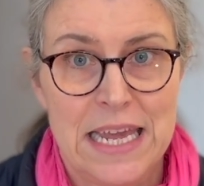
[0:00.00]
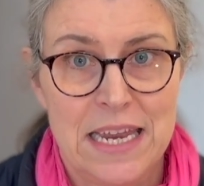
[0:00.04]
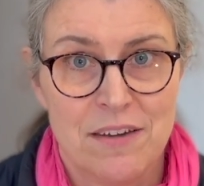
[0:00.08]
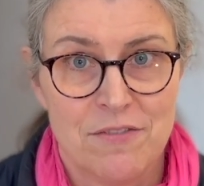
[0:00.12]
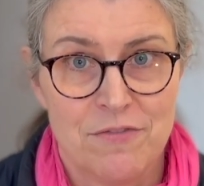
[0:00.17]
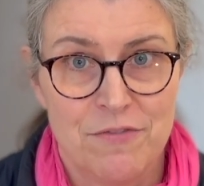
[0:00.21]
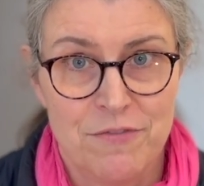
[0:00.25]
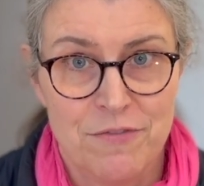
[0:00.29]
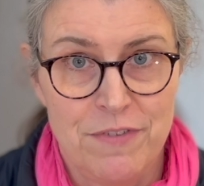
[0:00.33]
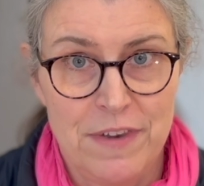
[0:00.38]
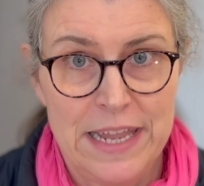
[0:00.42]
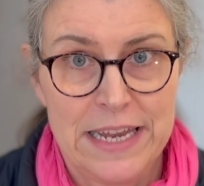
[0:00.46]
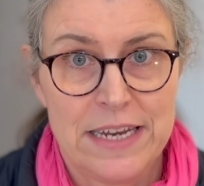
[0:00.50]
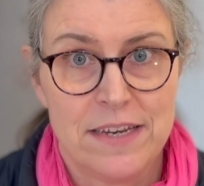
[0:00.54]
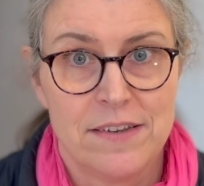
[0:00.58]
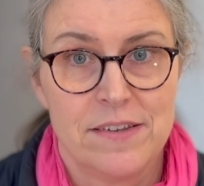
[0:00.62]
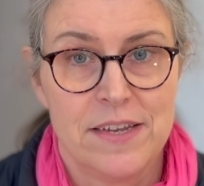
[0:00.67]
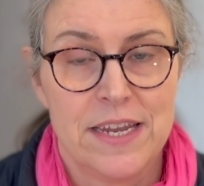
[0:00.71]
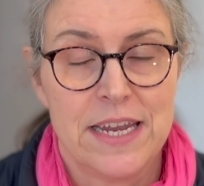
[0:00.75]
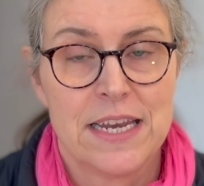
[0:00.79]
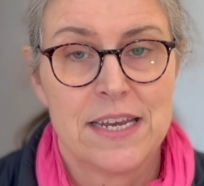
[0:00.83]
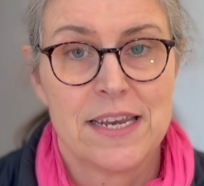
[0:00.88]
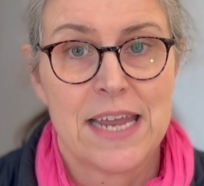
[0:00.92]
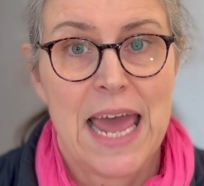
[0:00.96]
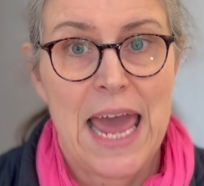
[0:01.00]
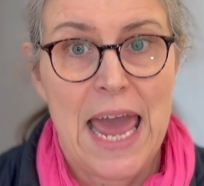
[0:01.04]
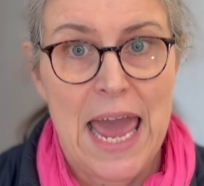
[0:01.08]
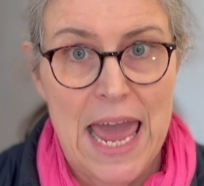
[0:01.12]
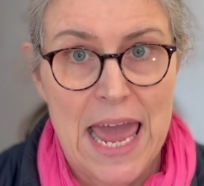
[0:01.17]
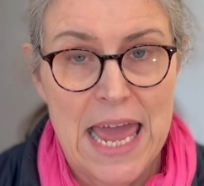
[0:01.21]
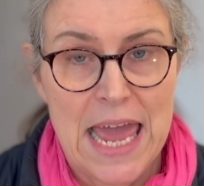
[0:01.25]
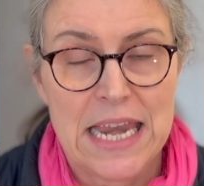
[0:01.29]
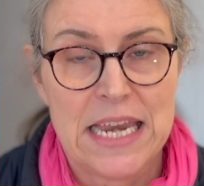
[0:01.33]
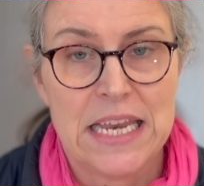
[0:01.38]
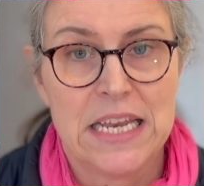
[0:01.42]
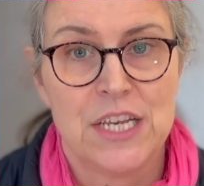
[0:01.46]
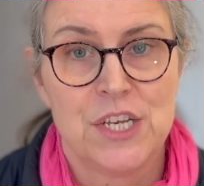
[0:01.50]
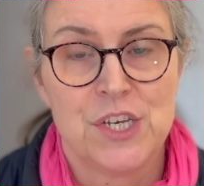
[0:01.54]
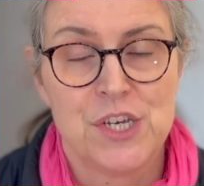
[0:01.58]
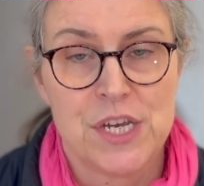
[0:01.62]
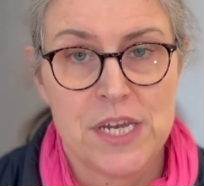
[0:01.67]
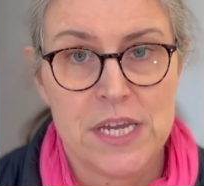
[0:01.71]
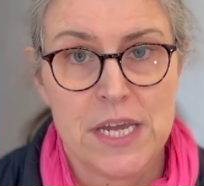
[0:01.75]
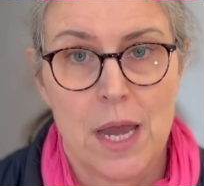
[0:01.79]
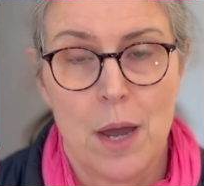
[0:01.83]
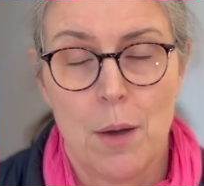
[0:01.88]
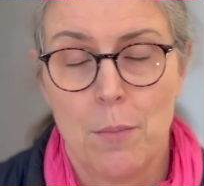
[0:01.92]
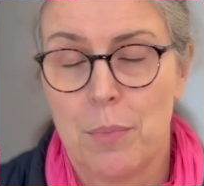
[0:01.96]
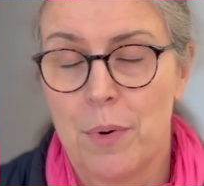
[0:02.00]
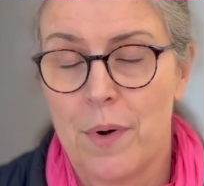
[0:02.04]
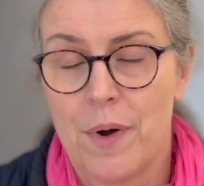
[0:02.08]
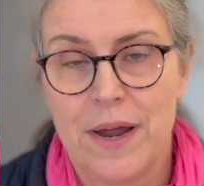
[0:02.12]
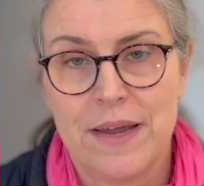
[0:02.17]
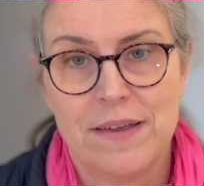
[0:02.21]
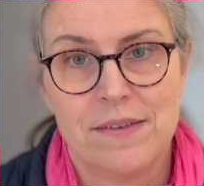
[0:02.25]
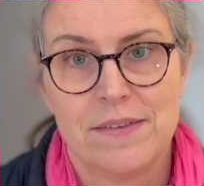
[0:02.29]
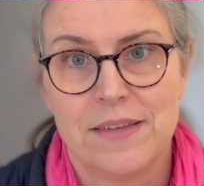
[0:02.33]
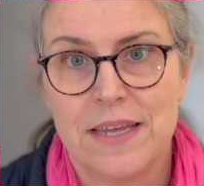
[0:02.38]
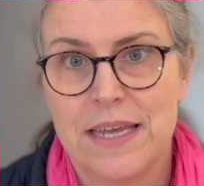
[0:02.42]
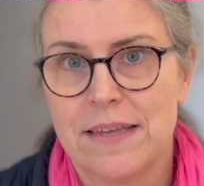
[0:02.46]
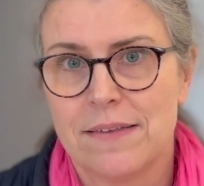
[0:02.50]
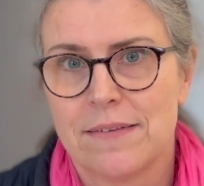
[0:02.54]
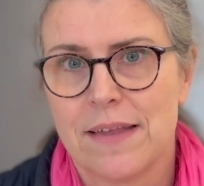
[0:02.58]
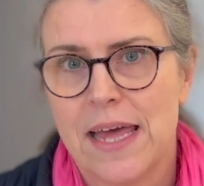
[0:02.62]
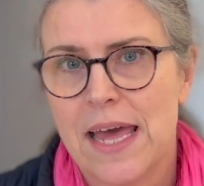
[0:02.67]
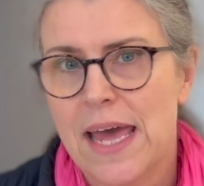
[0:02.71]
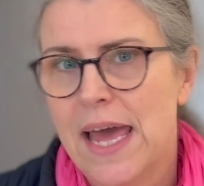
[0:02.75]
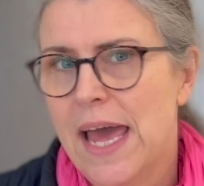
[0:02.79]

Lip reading: inflated energy prices,